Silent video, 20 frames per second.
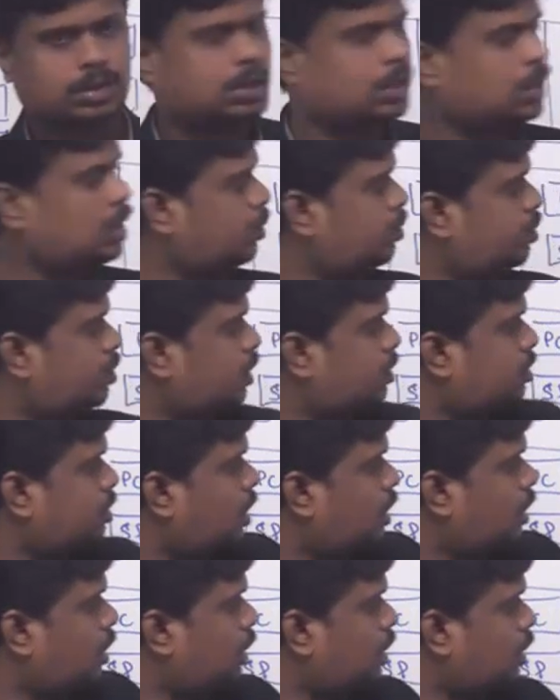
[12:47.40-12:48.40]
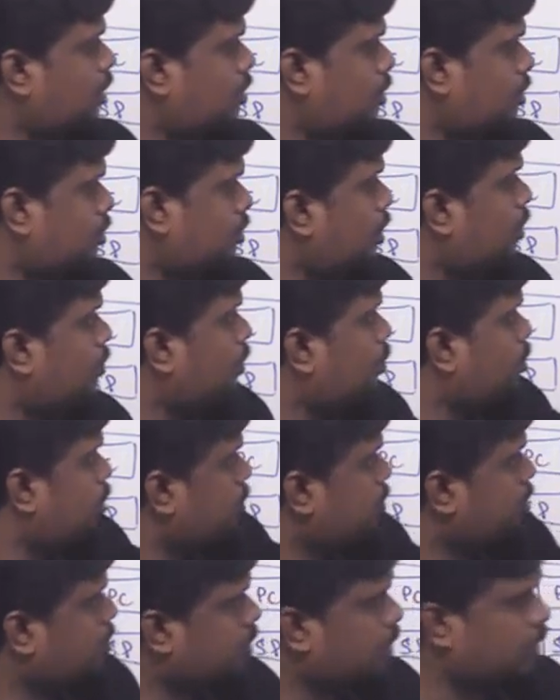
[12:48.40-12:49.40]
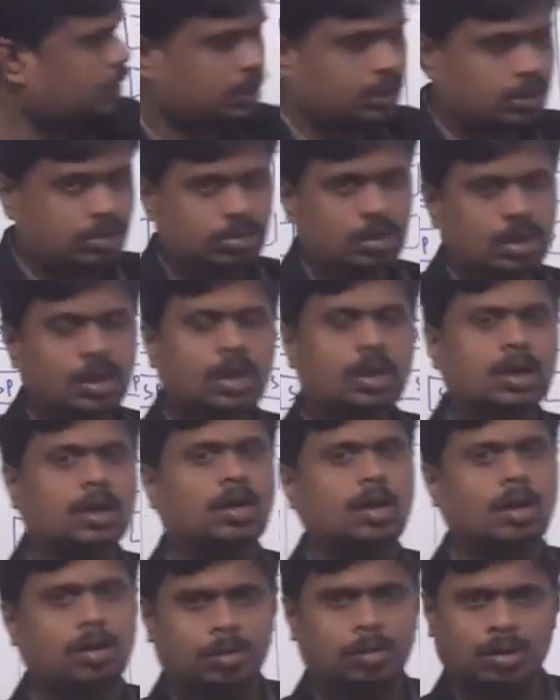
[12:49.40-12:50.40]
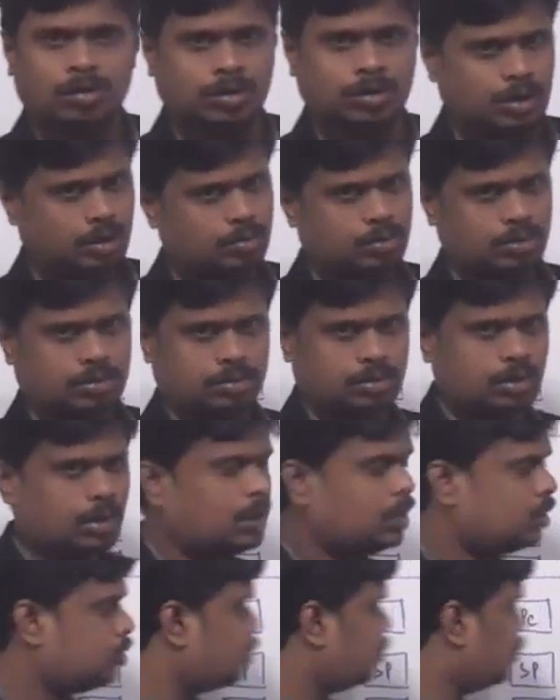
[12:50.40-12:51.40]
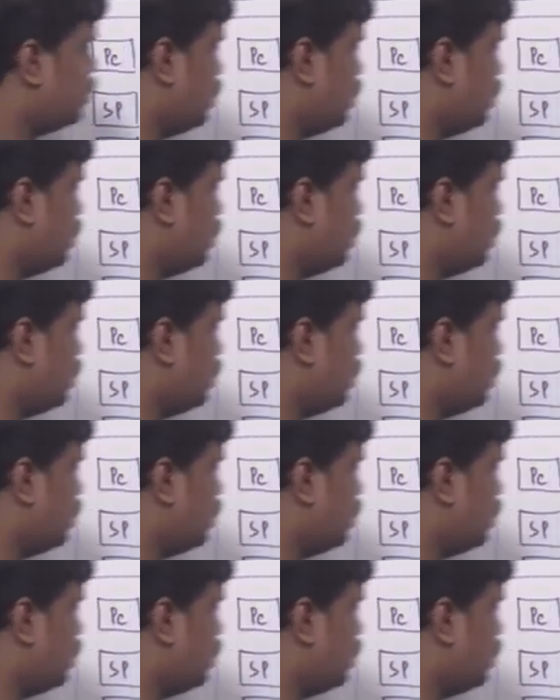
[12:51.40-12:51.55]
The heap section and data section of a process contains global variables. So